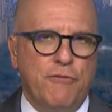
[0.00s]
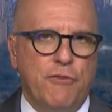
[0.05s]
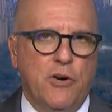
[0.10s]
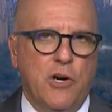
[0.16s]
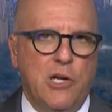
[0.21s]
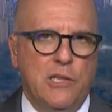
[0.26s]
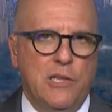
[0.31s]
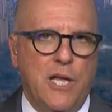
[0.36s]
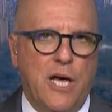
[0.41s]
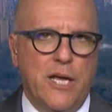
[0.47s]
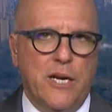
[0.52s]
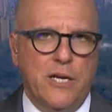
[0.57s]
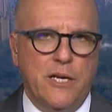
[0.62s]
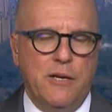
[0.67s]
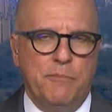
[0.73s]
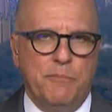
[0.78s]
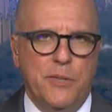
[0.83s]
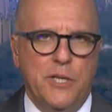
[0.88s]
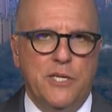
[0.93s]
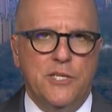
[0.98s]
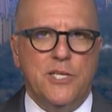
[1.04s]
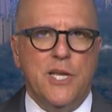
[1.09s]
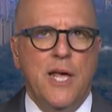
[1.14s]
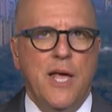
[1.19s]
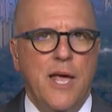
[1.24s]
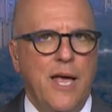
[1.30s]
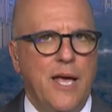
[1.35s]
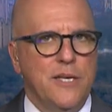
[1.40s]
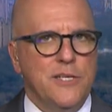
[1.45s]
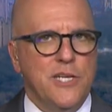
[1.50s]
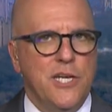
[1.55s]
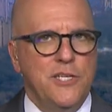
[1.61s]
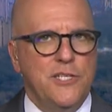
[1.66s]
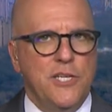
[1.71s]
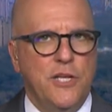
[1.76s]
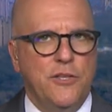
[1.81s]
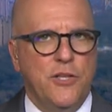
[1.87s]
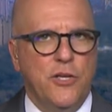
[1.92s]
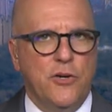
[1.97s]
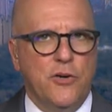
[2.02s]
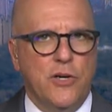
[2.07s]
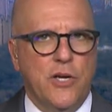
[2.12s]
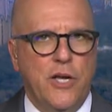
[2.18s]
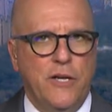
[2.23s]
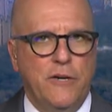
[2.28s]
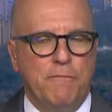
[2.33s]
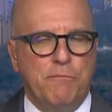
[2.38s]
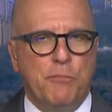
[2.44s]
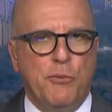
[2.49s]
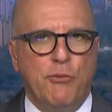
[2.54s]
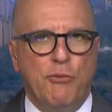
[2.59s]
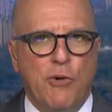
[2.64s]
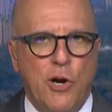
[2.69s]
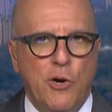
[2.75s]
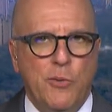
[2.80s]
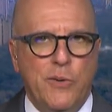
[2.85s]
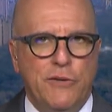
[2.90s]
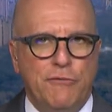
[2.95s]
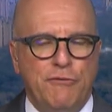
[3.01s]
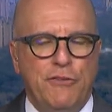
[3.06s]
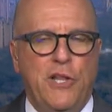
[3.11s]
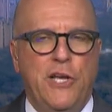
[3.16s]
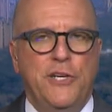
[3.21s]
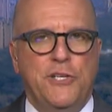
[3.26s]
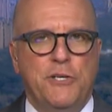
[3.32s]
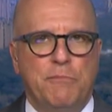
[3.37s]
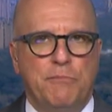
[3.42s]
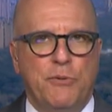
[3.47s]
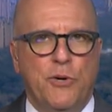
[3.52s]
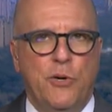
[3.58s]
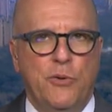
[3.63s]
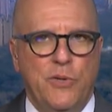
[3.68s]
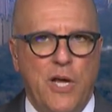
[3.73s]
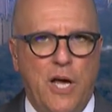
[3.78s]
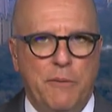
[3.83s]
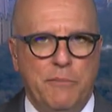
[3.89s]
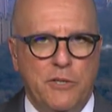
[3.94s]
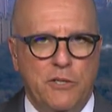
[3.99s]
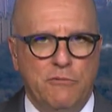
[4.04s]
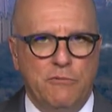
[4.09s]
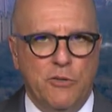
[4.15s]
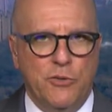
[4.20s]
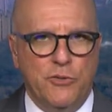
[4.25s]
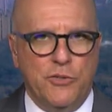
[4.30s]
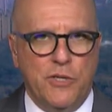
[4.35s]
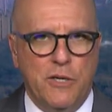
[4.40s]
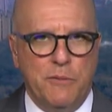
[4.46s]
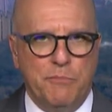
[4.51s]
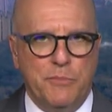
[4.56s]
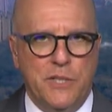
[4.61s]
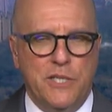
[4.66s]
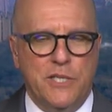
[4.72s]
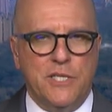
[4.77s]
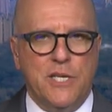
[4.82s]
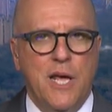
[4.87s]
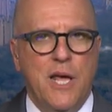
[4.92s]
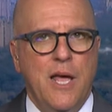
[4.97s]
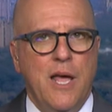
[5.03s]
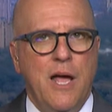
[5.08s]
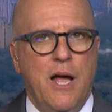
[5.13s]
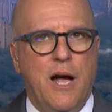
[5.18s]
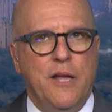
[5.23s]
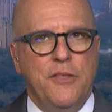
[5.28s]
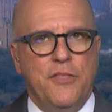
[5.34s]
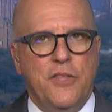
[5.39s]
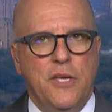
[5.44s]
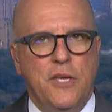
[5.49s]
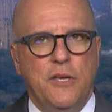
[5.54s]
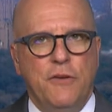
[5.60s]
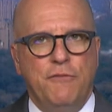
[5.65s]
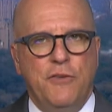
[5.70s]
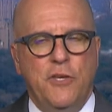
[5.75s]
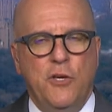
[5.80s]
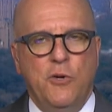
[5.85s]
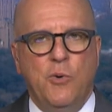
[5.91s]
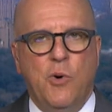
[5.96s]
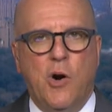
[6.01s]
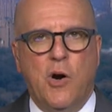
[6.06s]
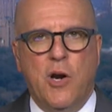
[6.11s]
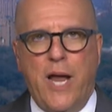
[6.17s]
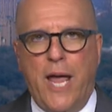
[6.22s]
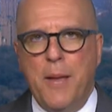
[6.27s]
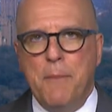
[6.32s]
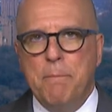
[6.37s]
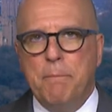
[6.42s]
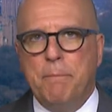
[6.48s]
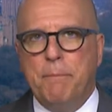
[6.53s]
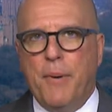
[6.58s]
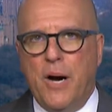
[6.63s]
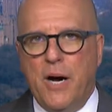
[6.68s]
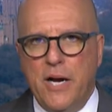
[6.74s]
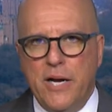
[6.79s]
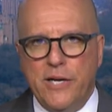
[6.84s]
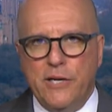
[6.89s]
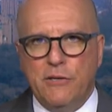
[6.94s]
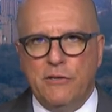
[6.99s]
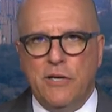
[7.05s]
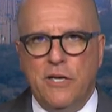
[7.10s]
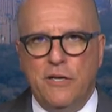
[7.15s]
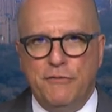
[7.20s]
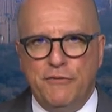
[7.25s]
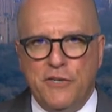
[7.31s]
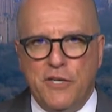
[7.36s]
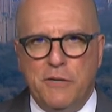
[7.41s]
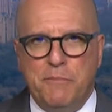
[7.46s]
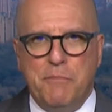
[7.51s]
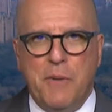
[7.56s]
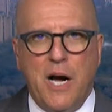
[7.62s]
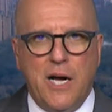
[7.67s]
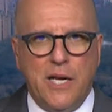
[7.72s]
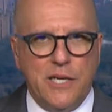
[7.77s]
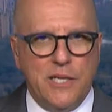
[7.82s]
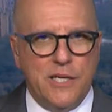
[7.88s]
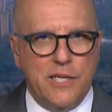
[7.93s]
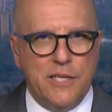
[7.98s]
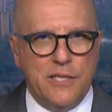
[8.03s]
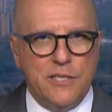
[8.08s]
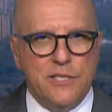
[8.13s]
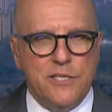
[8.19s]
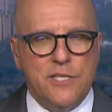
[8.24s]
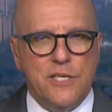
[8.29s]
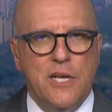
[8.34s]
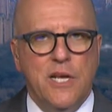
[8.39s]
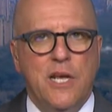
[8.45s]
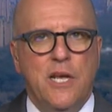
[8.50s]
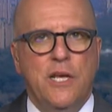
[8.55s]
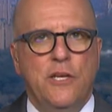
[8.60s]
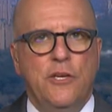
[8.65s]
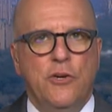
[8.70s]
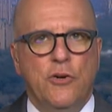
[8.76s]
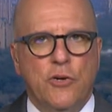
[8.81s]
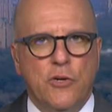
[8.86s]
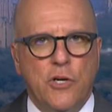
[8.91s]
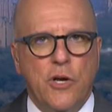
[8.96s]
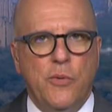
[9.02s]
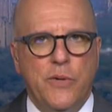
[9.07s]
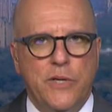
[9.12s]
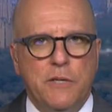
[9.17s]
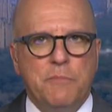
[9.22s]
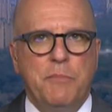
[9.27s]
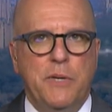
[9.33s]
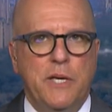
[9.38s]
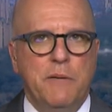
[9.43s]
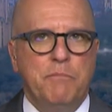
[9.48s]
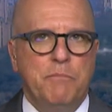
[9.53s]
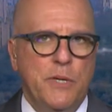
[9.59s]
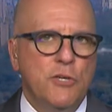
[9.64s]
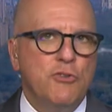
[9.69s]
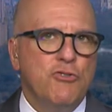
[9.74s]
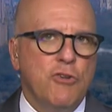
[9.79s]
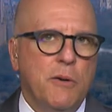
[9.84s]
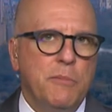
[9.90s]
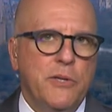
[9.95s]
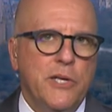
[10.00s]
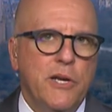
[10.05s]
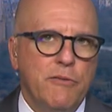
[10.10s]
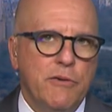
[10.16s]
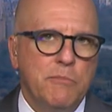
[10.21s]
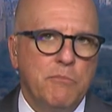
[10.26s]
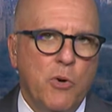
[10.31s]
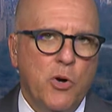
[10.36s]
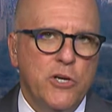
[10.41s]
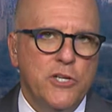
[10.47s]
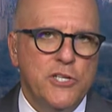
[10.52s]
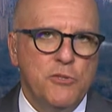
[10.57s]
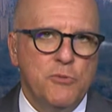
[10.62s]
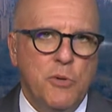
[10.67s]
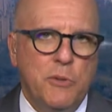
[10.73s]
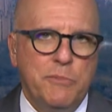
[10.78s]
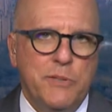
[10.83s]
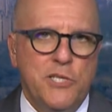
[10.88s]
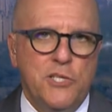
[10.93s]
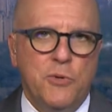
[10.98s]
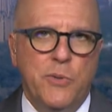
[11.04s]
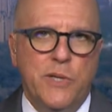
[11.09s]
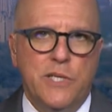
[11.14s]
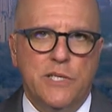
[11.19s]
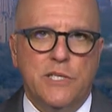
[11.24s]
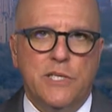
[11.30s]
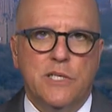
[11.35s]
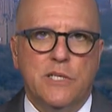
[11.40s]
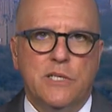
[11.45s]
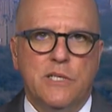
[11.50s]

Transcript: for a lot of companies, as I said, that are kind of pro inflation, pro nominal growth companies. I think if you are a buyer of commodities, you're going to be in big trouble here, and margins will be squeezed.